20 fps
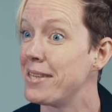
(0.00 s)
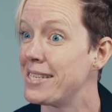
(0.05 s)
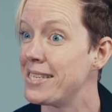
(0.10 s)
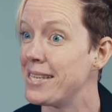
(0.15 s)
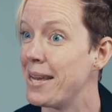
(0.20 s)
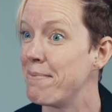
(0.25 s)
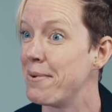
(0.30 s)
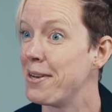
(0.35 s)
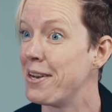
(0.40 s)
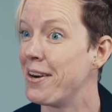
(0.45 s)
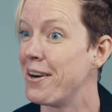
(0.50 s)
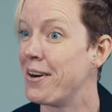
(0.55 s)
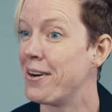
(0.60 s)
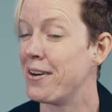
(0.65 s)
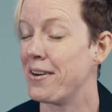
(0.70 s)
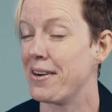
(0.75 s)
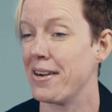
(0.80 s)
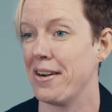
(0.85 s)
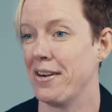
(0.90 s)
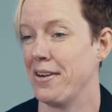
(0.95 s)
the
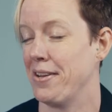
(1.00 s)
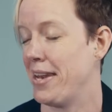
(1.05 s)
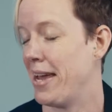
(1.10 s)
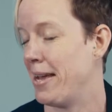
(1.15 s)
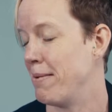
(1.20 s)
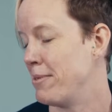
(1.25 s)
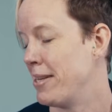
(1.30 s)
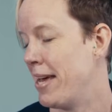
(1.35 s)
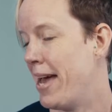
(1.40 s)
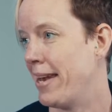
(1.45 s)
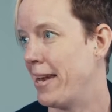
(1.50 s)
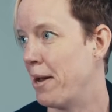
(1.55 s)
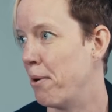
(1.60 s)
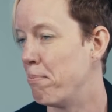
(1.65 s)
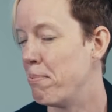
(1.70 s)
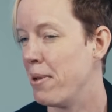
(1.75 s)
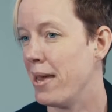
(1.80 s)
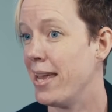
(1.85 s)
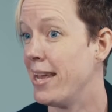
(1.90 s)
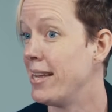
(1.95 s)
seminar. I named it N
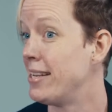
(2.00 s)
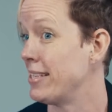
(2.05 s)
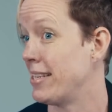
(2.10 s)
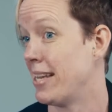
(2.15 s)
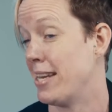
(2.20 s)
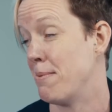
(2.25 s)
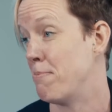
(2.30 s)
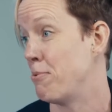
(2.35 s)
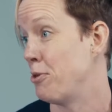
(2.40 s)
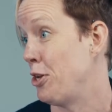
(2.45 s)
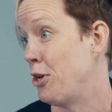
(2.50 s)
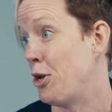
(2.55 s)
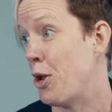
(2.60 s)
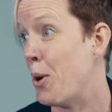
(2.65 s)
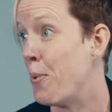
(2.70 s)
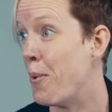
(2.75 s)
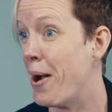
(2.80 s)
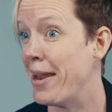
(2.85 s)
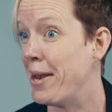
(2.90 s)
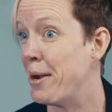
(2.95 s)
L P. Does anybody
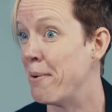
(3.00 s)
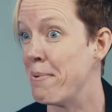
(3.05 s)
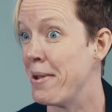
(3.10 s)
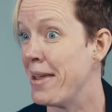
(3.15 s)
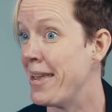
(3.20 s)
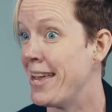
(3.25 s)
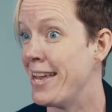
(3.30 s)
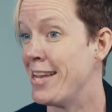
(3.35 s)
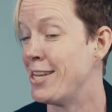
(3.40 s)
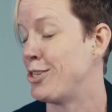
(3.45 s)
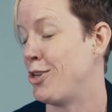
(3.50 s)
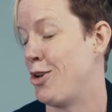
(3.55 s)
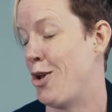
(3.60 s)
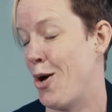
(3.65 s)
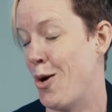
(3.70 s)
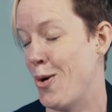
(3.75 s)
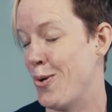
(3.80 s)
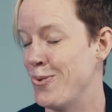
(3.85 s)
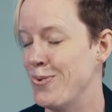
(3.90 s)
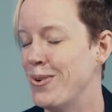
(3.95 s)
know what N L P is?
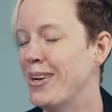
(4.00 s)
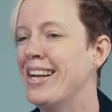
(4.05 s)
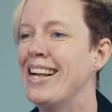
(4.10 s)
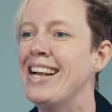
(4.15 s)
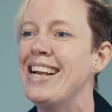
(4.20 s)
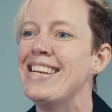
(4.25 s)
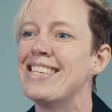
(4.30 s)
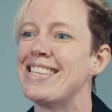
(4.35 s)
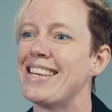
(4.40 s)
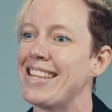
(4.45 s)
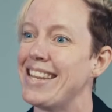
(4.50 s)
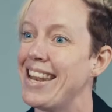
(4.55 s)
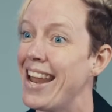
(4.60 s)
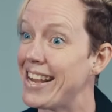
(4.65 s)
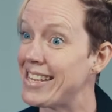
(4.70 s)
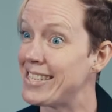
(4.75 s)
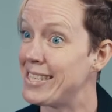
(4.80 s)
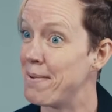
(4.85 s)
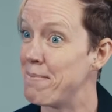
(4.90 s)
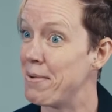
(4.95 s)
No. So the
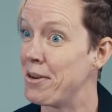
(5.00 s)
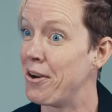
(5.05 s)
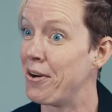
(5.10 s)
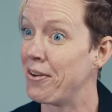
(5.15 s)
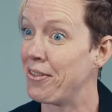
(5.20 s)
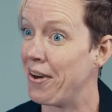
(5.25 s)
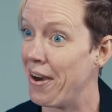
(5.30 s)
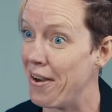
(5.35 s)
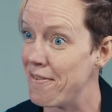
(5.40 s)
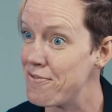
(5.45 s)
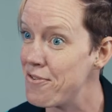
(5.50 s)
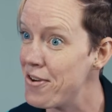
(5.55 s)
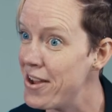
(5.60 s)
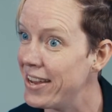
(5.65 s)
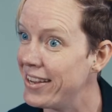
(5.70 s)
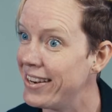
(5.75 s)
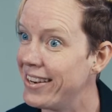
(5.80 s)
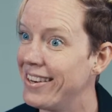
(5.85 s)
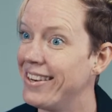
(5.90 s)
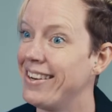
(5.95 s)
next seminar that I've
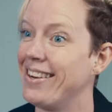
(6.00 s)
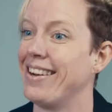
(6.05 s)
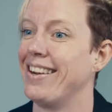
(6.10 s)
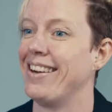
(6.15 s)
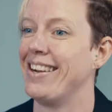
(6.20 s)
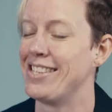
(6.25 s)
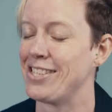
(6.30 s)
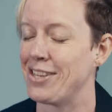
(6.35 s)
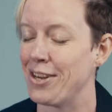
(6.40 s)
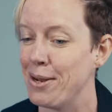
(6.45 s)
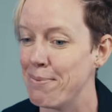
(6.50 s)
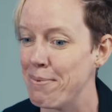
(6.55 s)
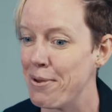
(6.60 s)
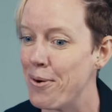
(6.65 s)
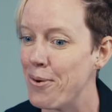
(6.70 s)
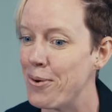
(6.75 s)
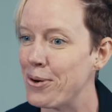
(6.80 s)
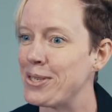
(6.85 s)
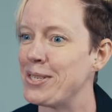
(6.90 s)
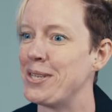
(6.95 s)
written is going to
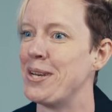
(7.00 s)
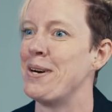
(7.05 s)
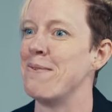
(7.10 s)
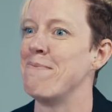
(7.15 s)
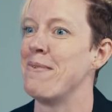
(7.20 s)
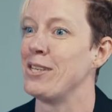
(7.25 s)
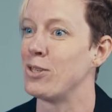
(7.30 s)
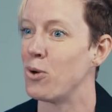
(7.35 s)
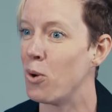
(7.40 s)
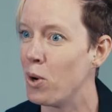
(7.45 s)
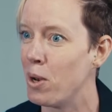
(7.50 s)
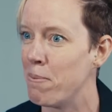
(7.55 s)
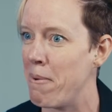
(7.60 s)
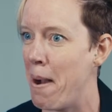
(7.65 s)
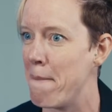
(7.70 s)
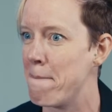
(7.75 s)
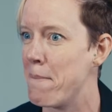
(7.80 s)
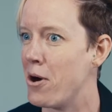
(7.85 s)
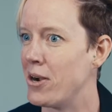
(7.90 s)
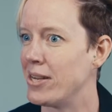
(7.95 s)
be awesome. It's all
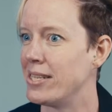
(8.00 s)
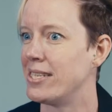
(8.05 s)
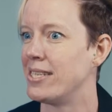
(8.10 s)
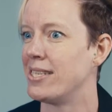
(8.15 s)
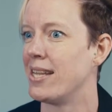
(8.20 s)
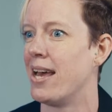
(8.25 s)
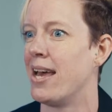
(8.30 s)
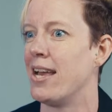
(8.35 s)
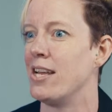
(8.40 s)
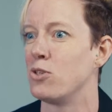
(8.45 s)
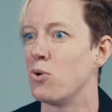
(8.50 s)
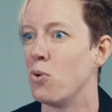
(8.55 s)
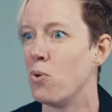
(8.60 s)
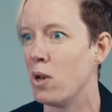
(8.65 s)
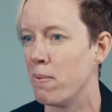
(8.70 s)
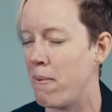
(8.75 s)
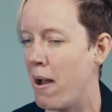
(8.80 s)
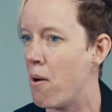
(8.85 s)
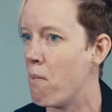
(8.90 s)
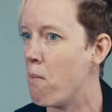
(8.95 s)
about mindset. It's
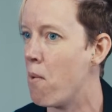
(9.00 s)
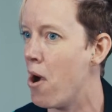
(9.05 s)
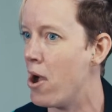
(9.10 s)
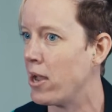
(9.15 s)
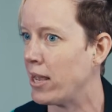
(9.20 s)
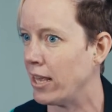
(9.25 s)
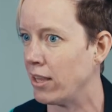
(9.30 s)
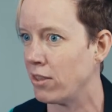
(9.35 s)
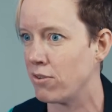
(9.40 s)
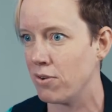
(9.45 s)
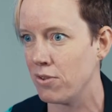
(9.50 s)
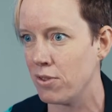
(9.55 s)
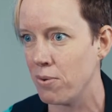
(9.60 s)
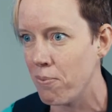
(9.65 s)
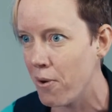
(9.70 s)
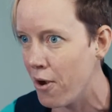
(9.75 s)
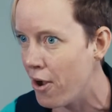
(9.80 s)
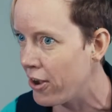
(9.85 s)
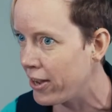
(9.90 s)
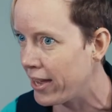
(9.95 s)
all about working through the
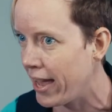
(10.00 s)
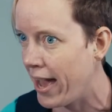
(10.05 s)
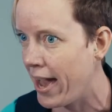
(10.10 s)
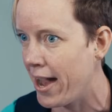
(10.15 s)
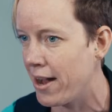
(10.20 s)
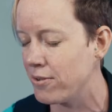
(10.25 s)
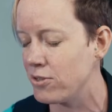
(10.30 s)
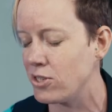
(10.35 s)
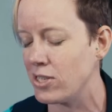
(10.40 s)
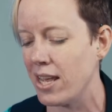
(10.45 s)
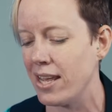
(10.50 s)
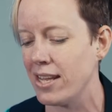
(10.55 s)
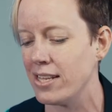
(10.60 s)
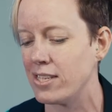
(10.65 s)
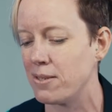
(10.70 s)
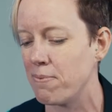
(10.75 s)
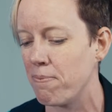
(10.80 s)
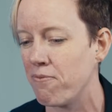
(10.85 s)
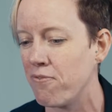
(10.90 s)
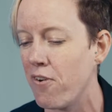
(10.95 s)
workouts.
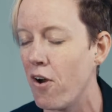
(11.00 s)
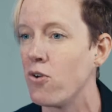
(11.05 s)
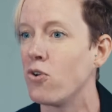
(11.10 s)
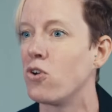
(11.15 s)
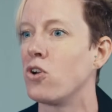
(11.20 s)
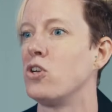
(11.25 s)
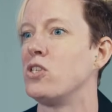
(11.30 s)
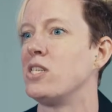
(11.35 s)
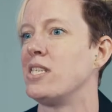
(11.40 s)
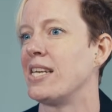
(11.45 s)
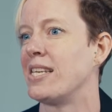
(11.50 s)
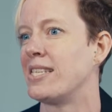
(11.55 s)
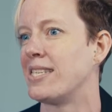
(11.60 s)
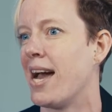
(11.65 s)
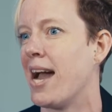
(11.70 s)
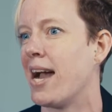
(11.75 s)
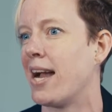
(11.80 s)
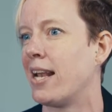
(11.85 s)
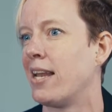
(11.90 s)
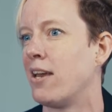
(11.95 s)
It's focused
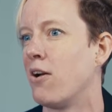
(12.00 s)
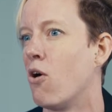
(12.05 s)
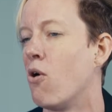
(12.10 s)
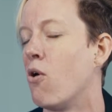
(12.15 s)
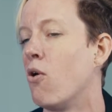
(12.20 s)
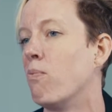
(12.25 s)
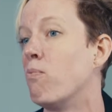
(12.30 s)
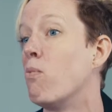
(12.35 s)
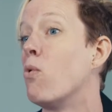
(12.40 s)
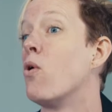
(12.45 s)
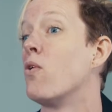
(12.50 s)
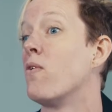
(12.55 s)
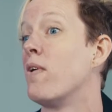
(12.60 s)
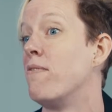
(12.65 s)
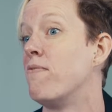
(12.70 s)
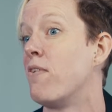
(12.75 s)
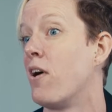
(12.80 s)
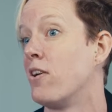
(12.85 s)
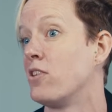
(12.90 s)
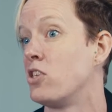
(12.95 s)
exactly on what
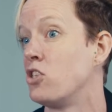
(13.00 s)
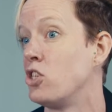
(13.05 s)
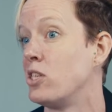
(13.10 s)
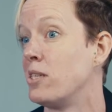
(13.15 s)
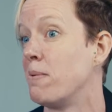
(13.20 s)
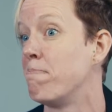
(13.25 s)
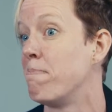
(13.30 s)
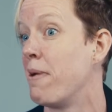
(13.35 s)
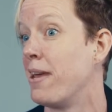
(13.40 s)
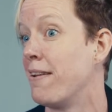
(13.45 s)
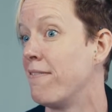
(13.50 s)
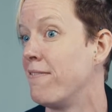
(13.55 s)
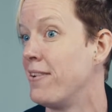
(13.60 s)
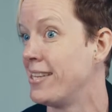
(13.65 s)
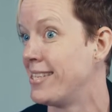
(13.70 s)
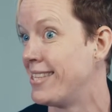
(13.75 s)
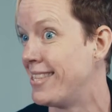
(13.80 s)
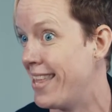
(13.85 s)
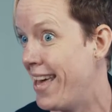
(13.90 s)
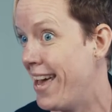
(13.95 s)
advantages and
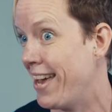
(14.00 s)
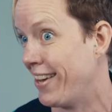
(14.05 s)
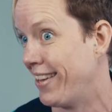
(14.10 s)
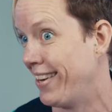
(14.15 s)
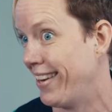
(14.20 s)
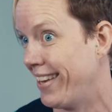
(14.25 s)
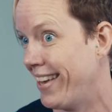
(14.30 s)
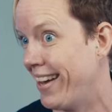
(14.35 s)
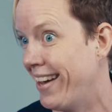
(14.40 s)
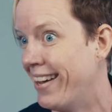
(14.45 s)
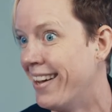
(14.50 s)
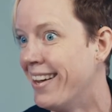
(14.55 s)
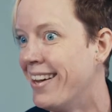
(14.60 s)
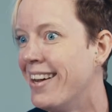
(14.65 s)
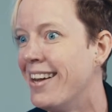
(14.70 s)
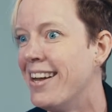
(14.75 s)
benefits they're going to get.